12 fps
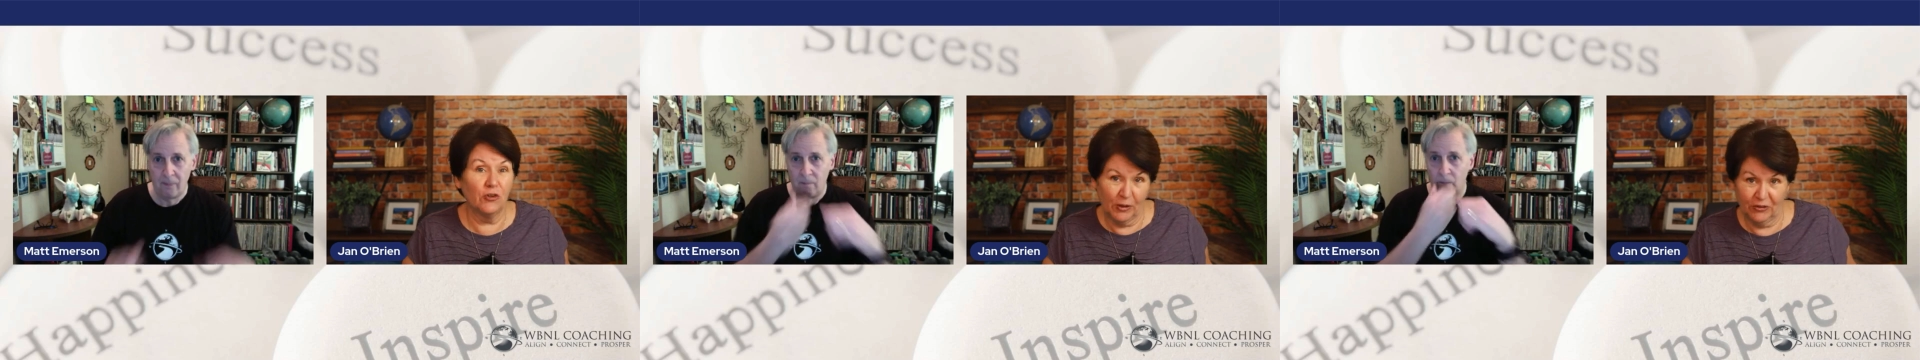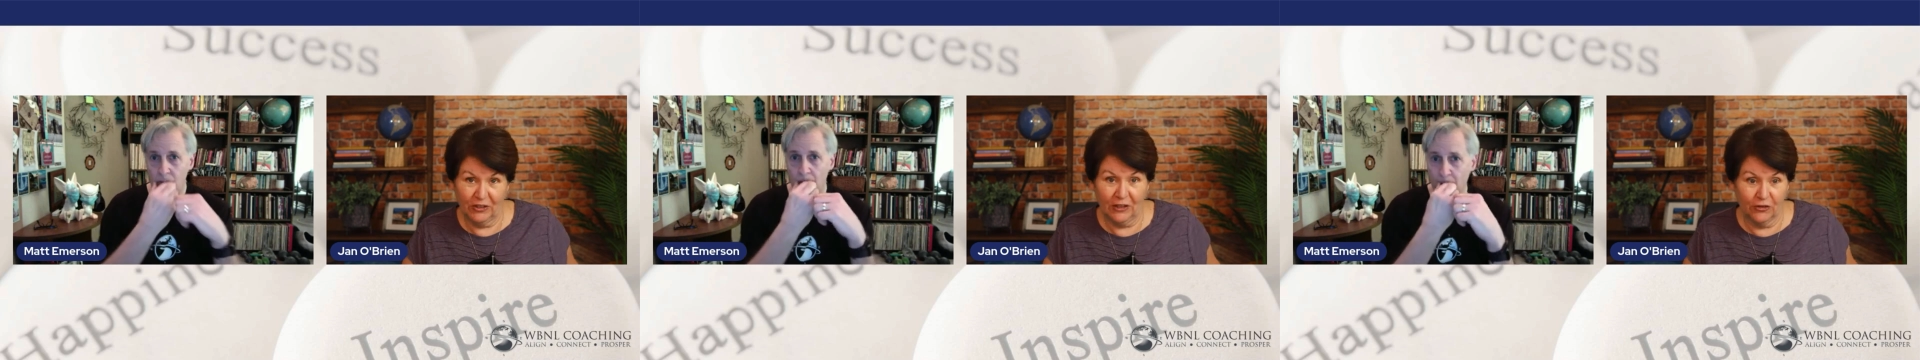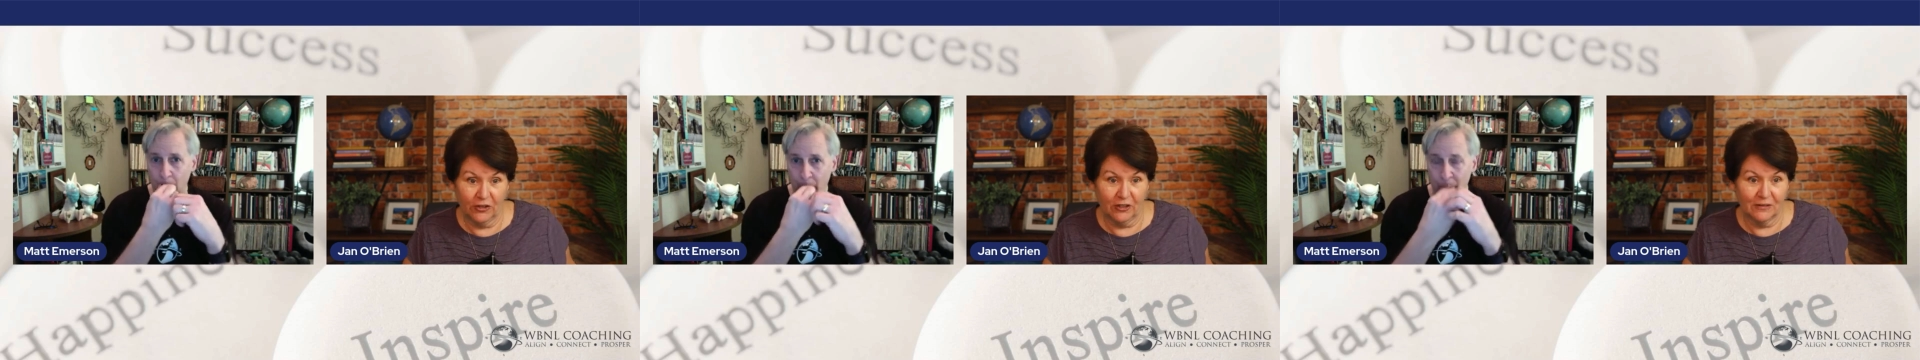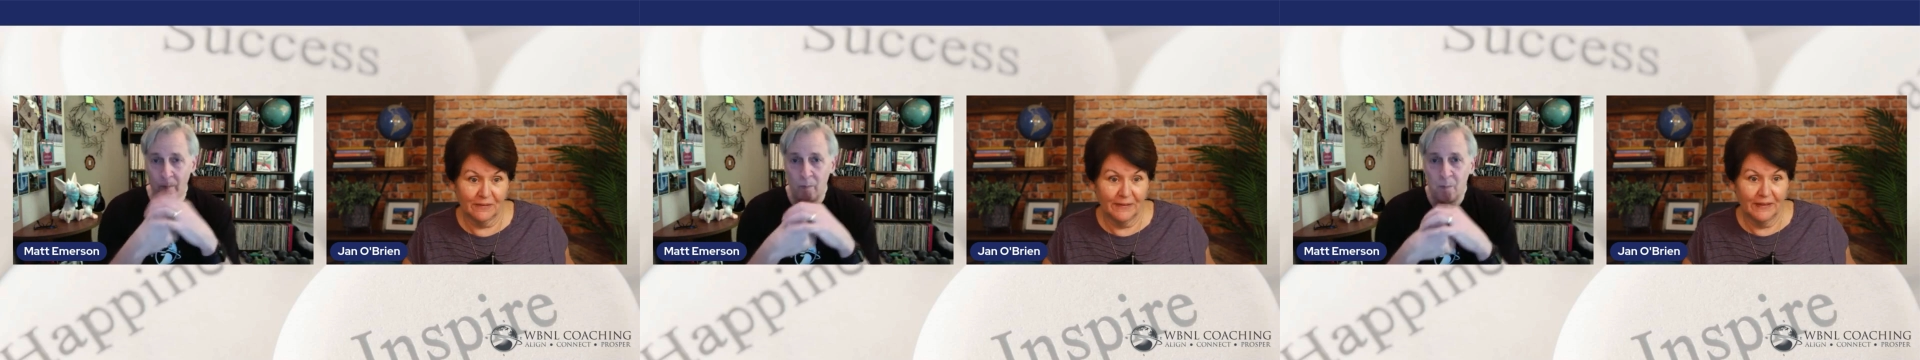Speaker 1: reach out to her
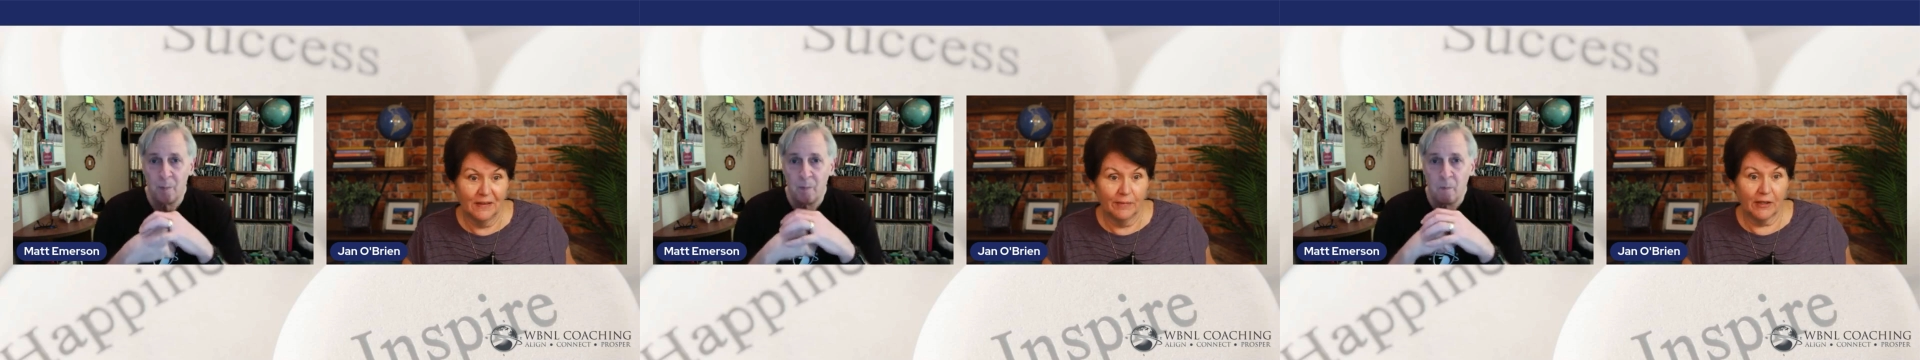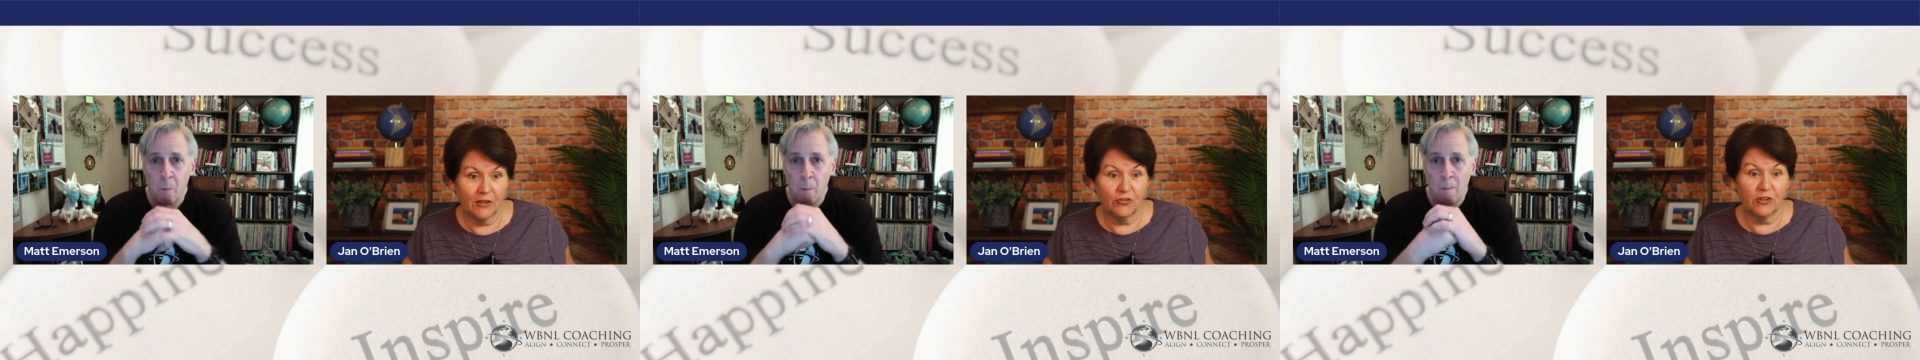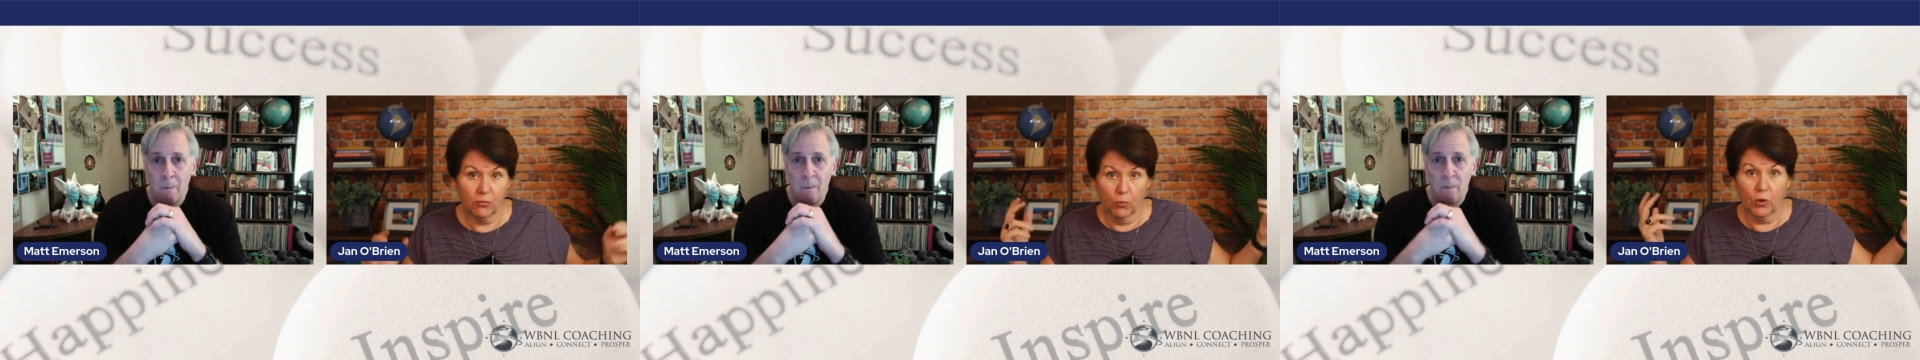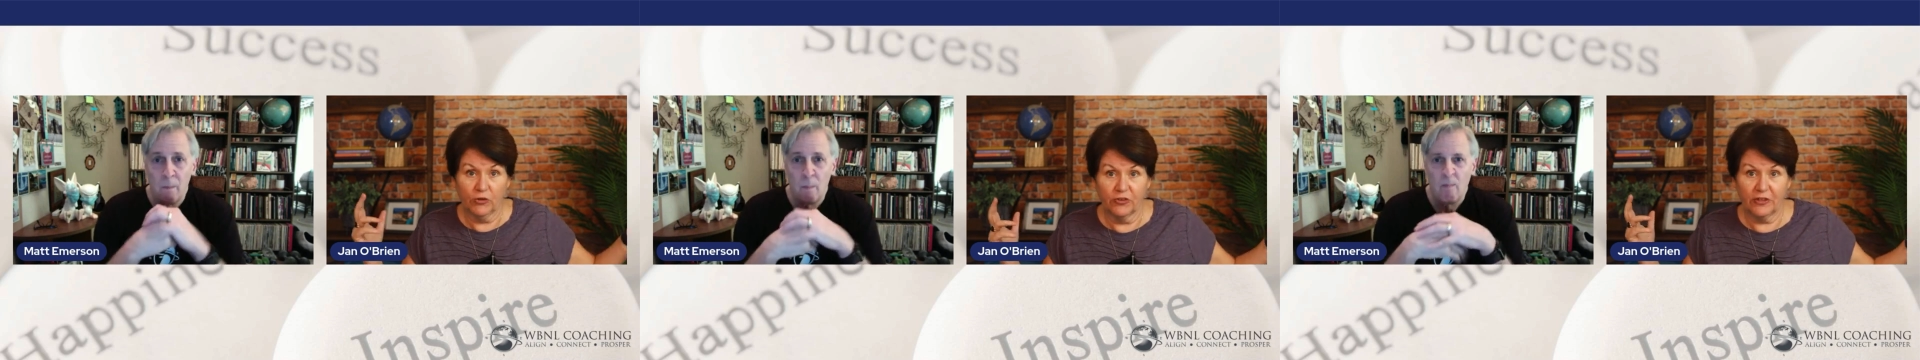because she
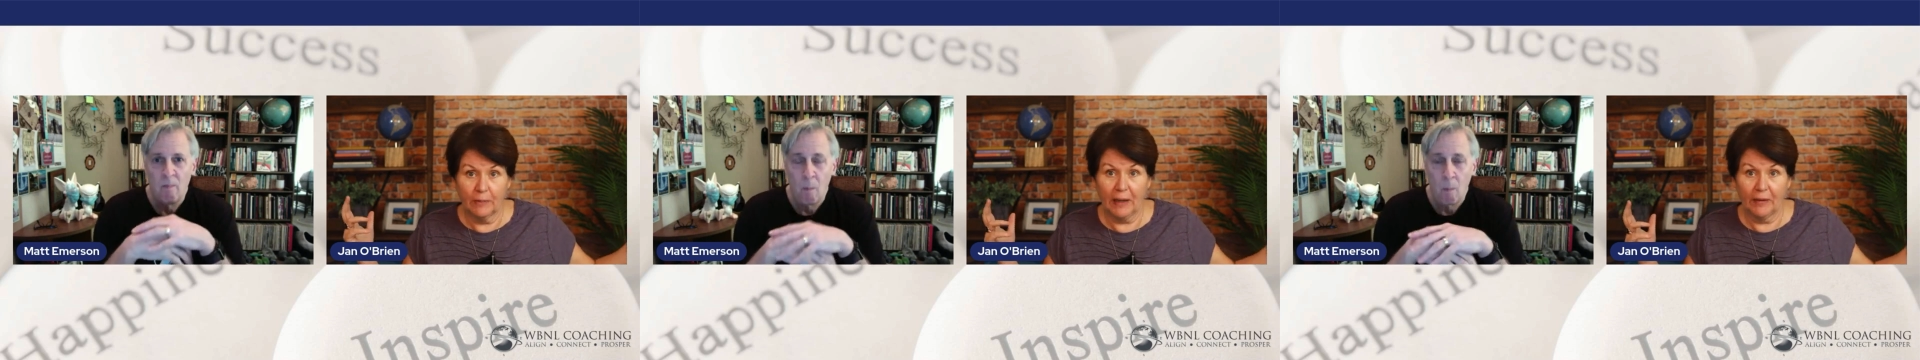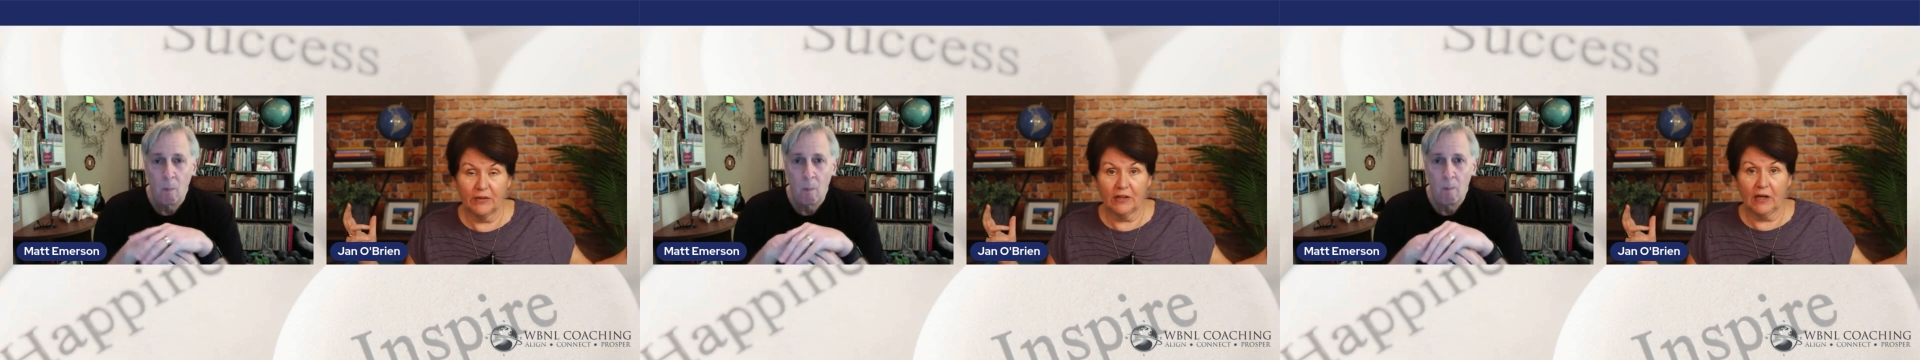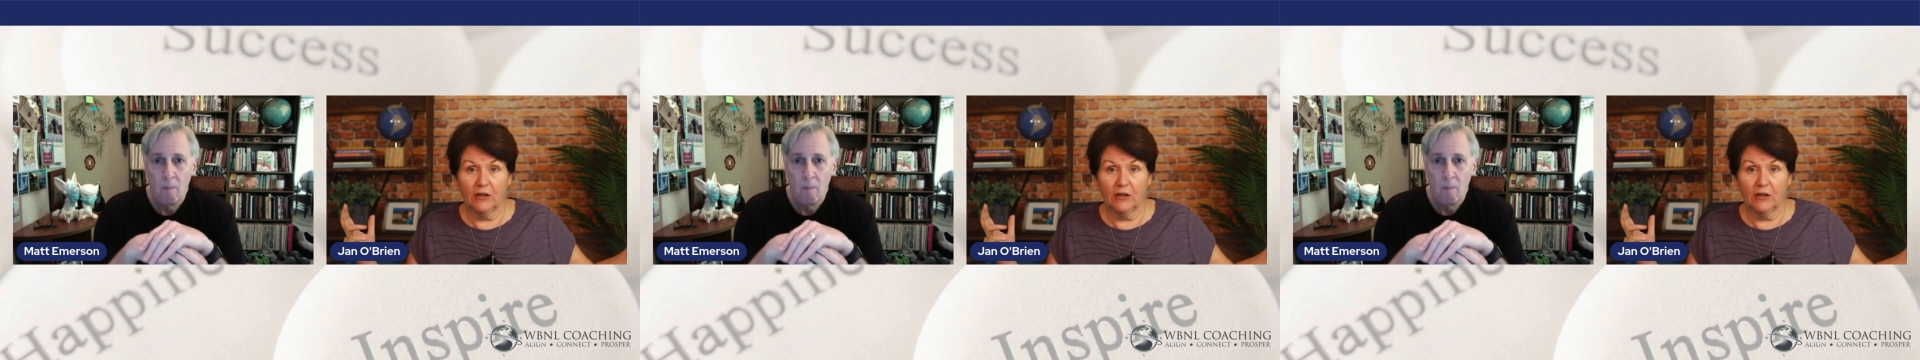wants to semi-retire.